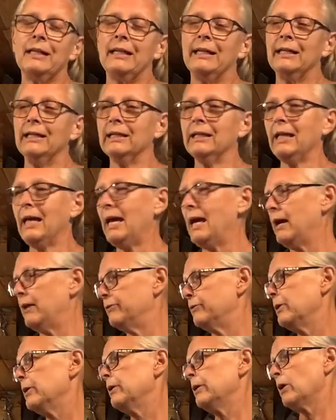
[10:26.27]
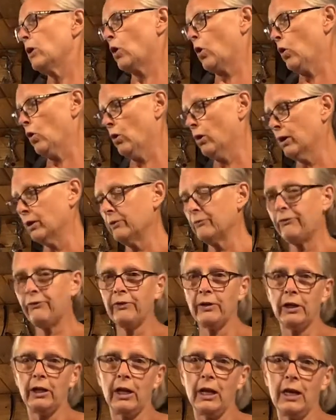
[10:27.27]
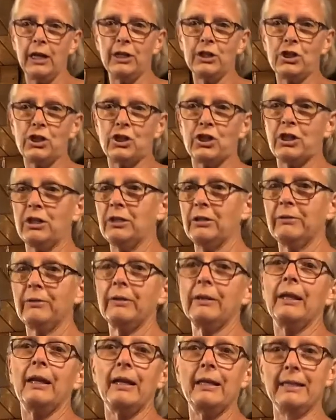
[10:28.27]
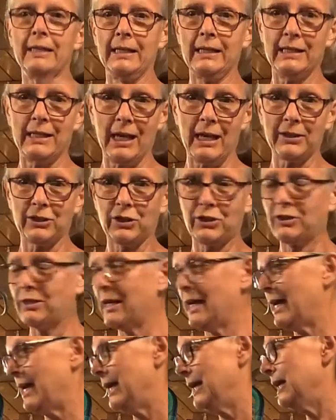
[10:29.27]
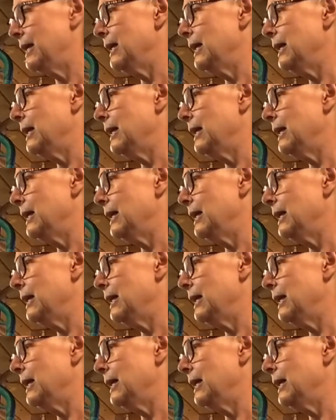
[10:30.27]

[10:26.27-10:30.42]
he'll have corn for lunch that I did yesterday,